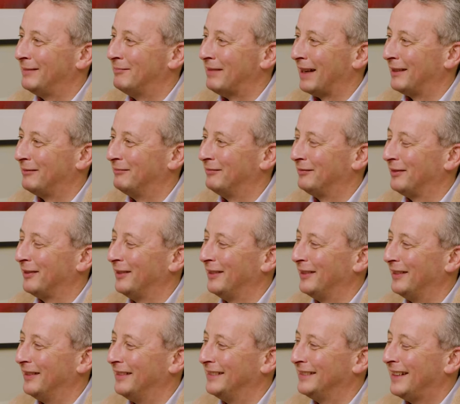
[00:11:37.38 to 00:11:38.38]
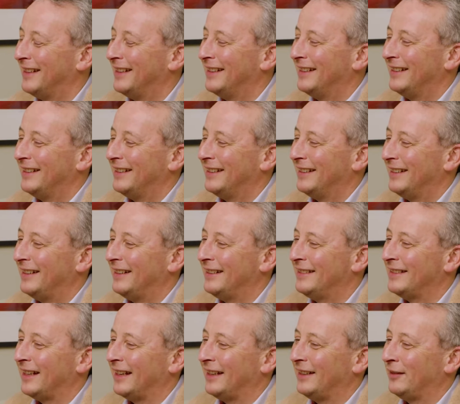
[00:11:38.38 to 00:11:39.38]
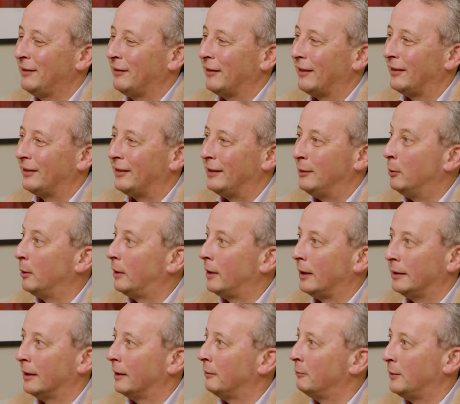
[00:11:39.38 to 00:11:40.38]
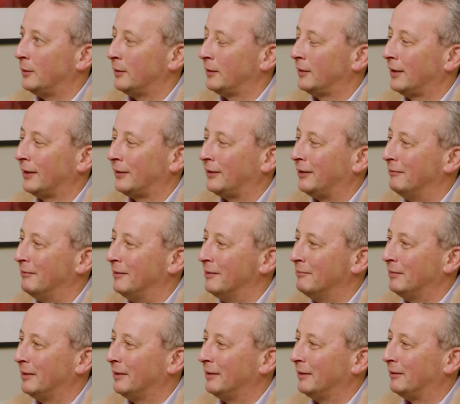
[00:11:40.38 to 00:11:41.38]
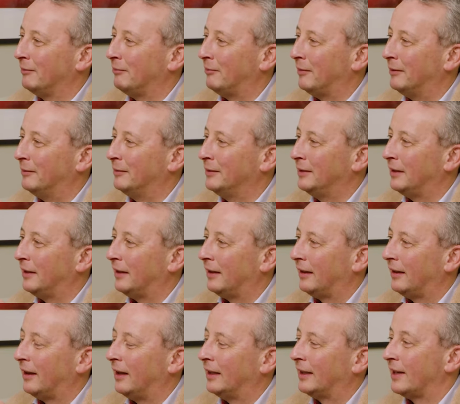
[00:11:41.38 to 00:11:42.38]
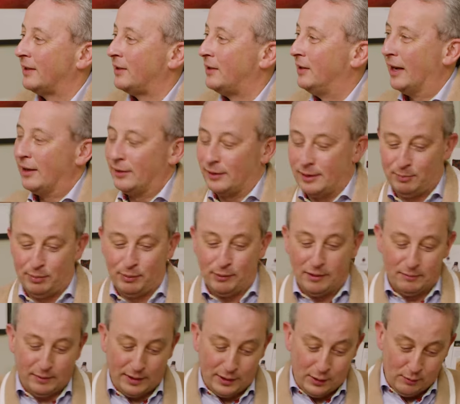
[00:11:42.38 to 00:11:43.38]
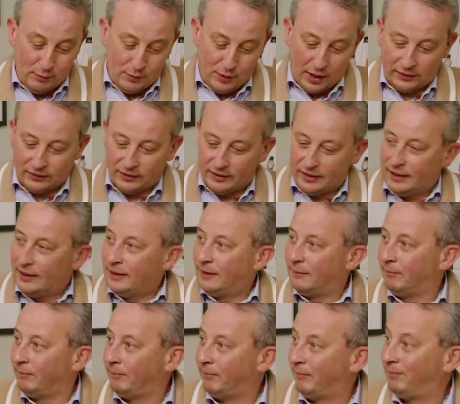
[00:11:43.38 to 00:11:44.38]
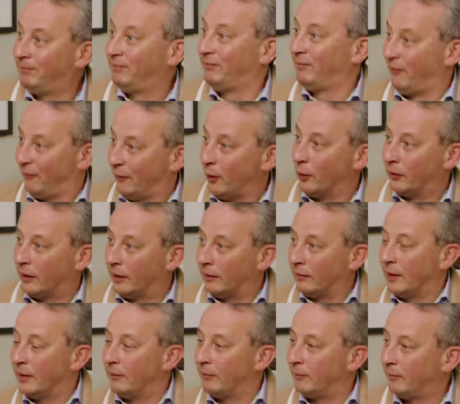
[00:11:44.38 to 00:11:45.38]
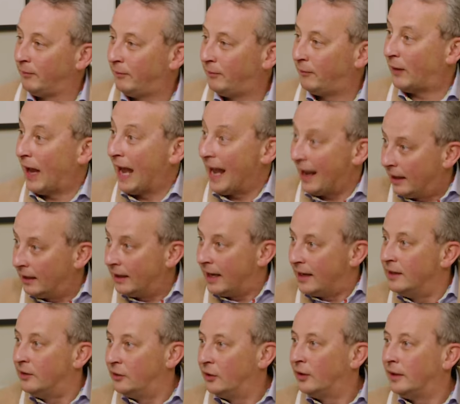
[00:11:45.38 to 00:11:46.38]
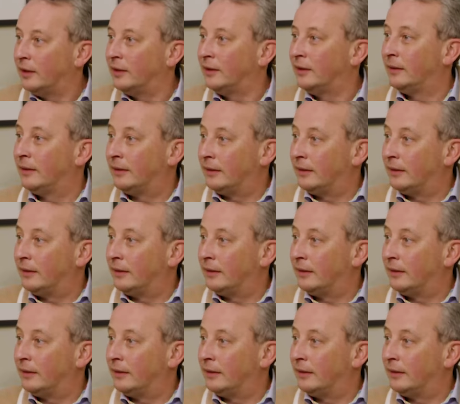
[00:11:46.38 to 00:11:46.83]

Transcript: Mac and fried. Isn't that interesting? You would think they wouldn't touch it with a barge pole, wouldn't you? I guess you get to the point where you just need fodder and fat and energy and...